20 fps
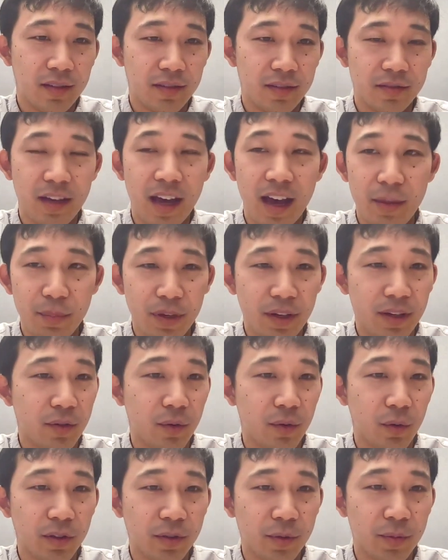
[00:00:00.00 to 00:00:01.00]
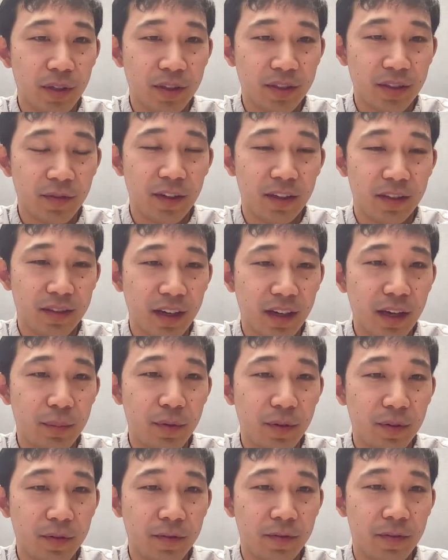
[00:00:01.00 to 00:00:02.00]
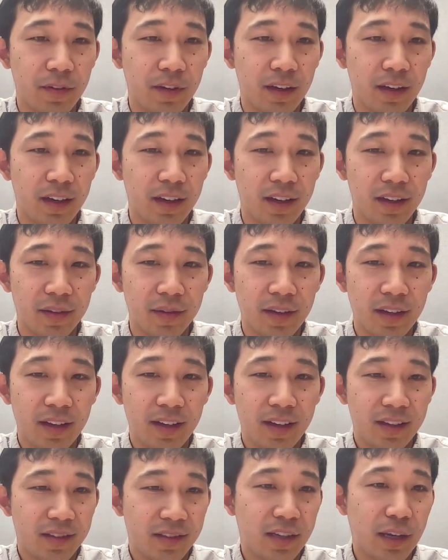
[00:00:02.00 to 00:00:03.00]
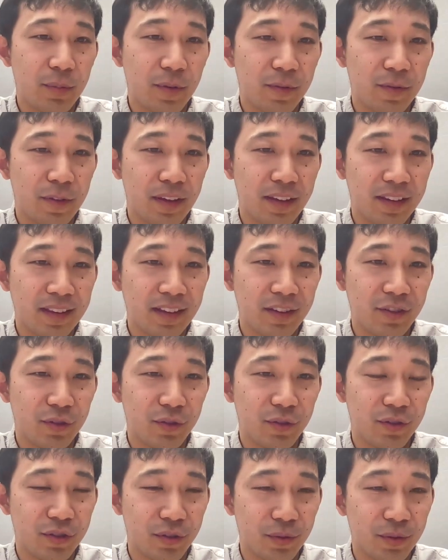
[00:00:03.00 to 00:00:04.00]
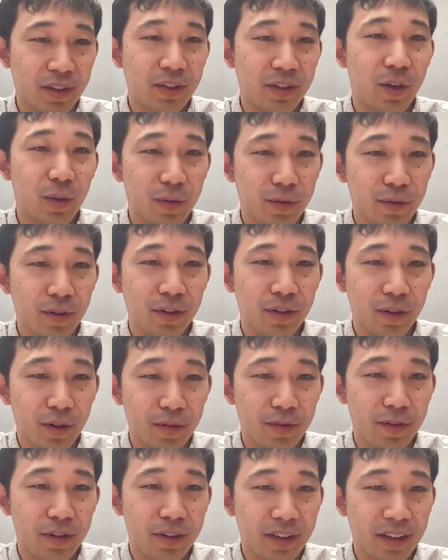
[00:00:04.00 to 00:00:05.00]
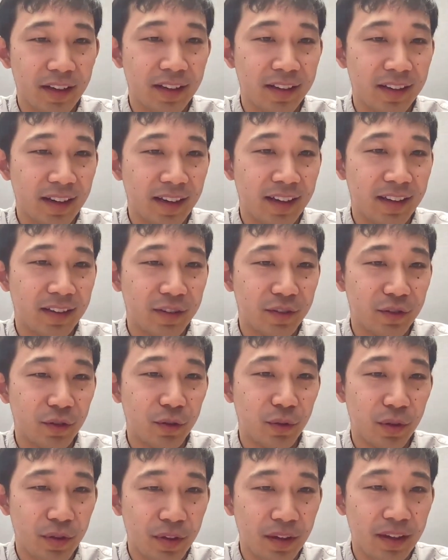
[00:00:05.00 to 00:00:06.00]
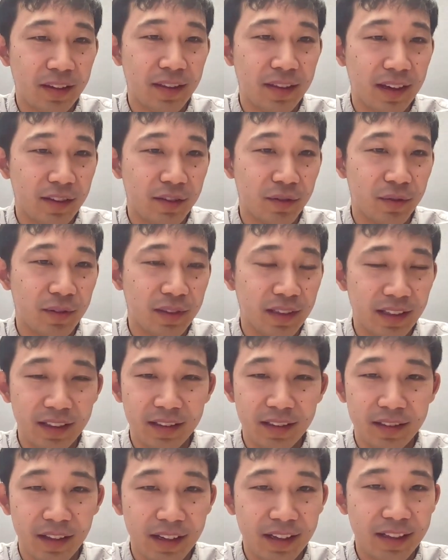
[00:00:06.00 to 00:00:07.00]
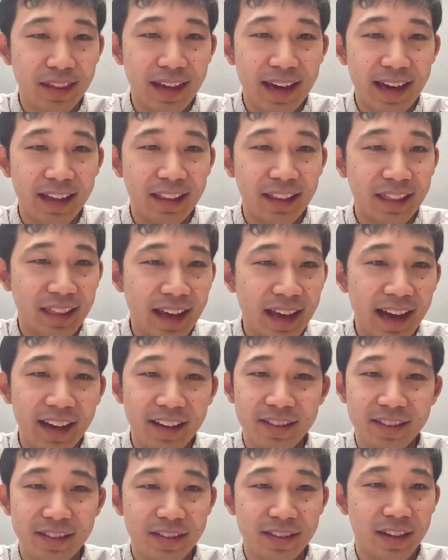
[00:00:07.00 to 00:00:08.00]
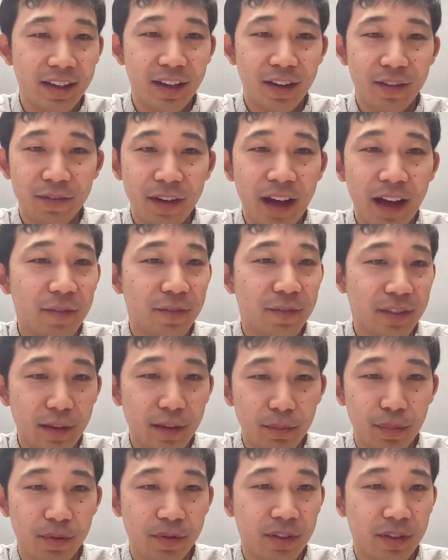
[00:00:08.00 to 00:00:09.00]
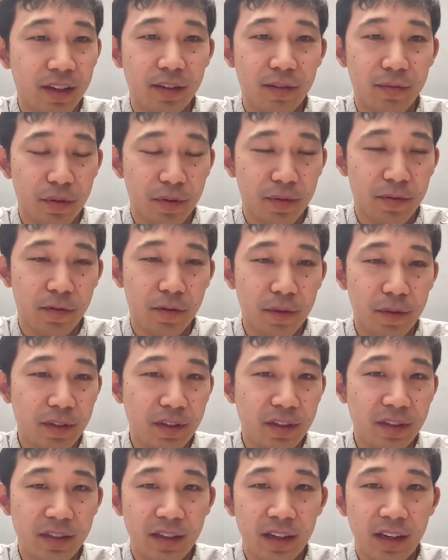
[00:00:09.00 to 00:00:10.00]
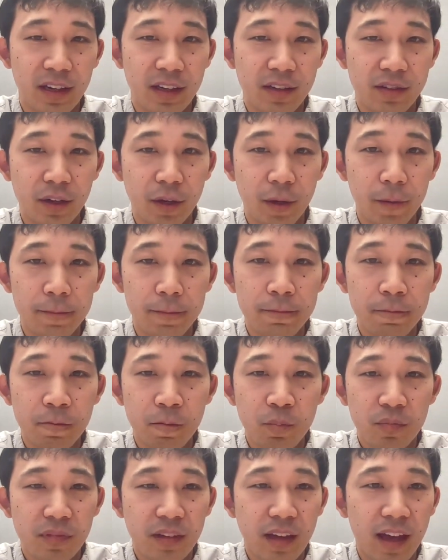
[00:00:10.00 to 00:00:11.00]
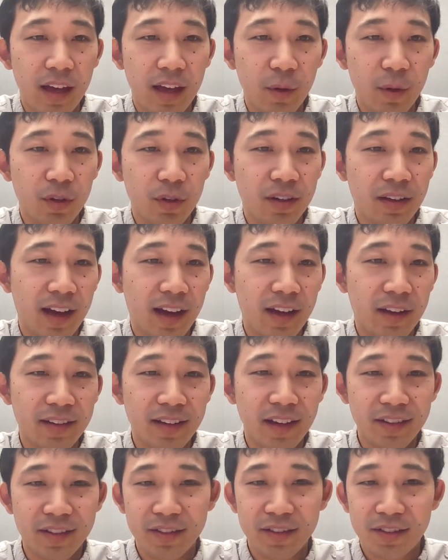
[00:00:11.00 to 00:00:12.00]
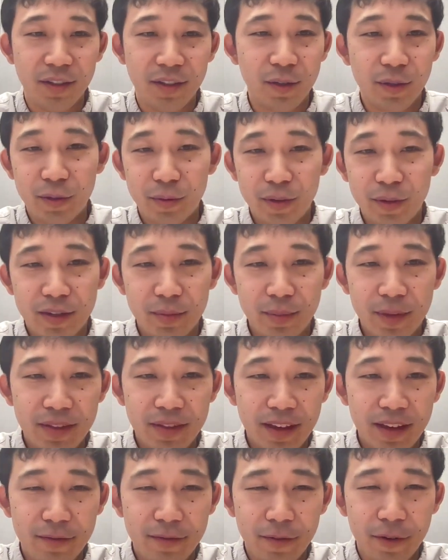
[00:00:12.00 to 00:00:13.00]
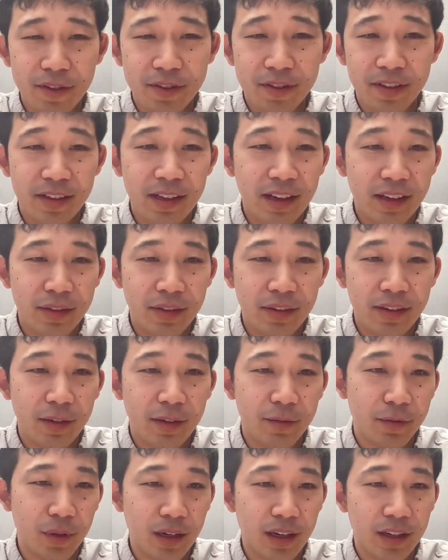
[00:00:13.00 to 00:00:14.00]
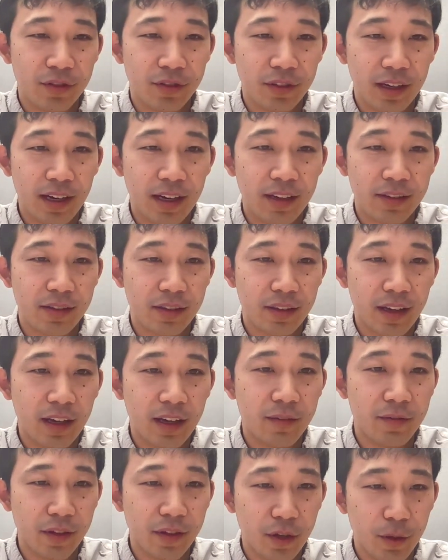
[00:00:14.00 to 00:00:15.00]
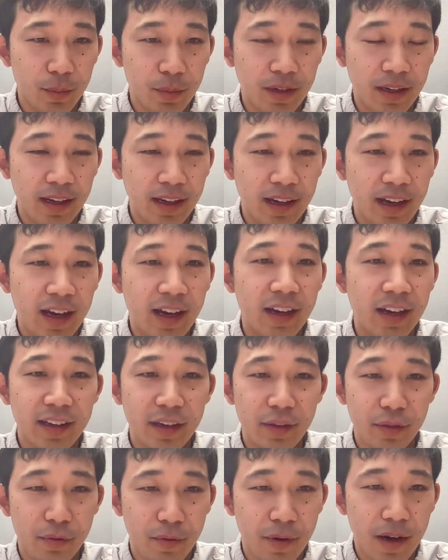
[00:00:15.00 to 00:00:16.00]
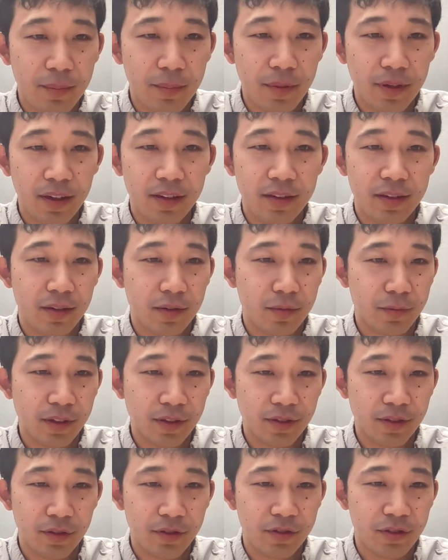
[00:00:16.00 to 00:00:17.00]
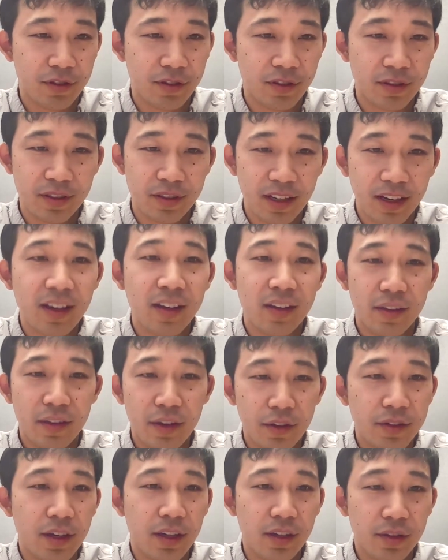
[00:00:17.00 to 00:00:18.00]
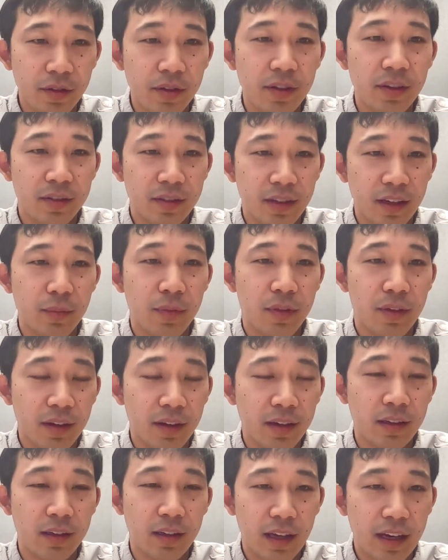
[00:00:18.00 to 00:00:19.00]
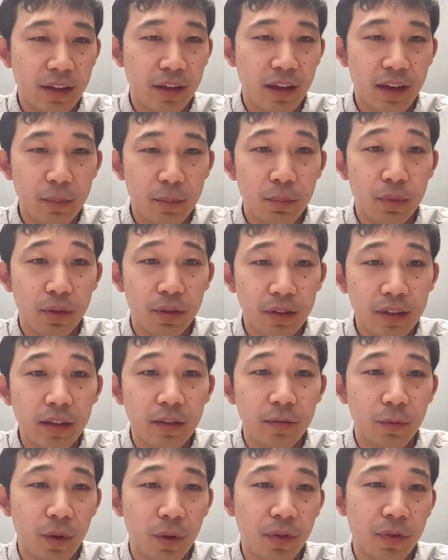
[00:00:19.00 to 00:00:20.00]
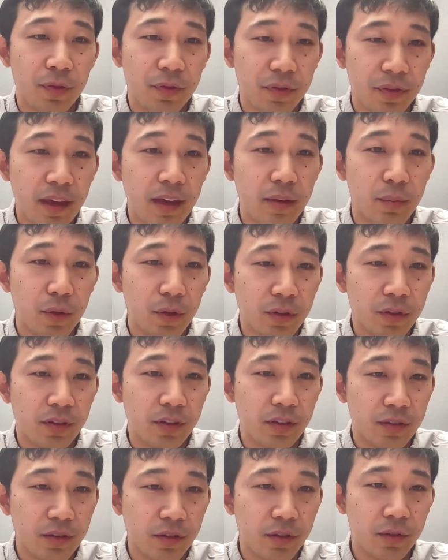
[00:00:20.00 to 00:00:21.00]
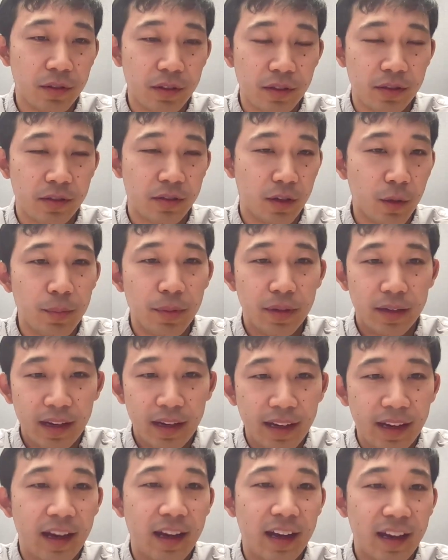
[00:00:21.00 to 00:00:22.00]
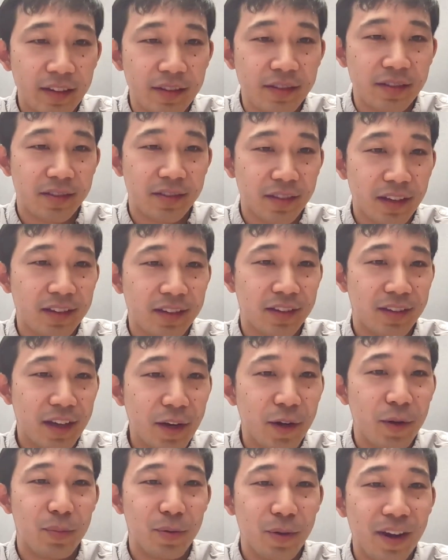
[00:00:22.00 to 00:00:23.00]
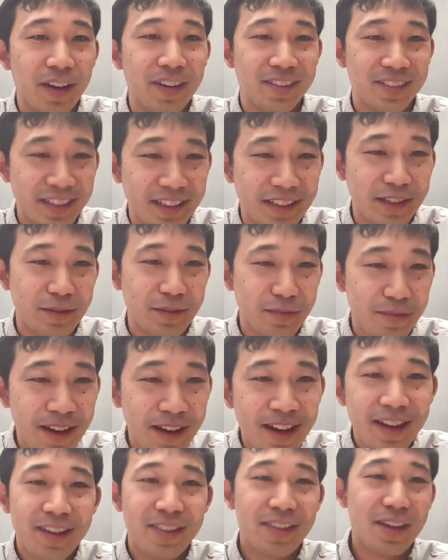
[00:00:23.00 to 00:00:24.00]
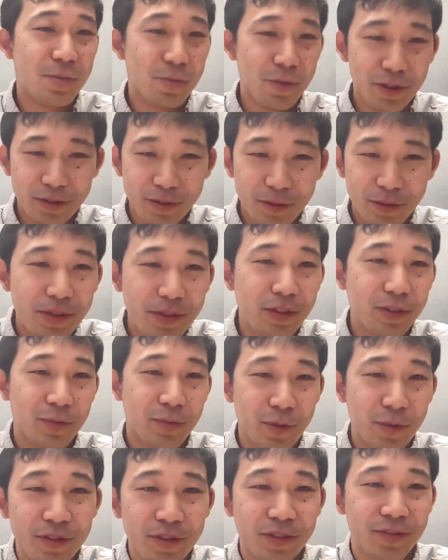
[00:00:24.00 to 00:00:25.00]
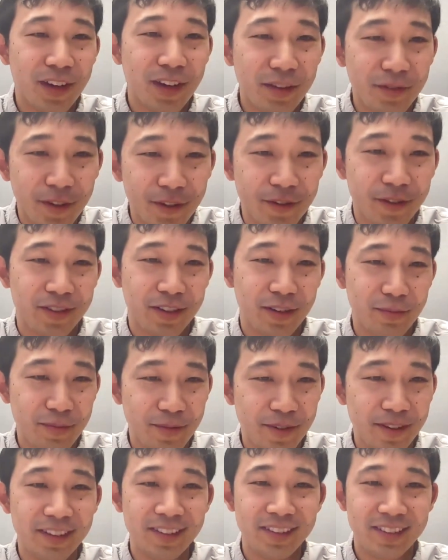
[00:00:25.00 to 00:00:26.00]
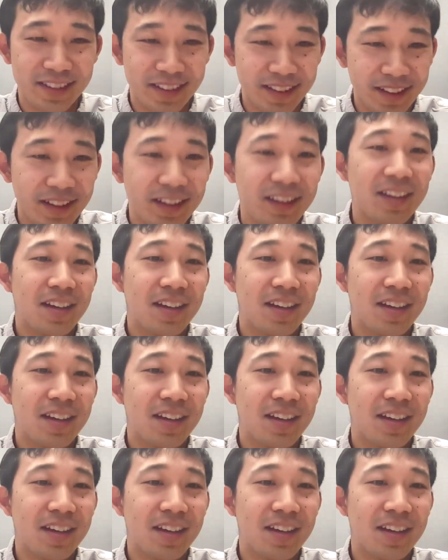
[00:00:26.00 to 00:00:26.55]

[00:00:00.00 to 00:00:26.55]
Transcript: topic or specific type of thing that you're doing over and over again, and you think that you need like that last 5-10% of performance. So I would not necessarily recommend that first. And I think if you actually ask a lot of the OpenAI, Anthropic researchers, they'll tell you the same thing. I believe what they mostly do, because OpenAI has like an enterprise team that works with these Fortune 500 companies to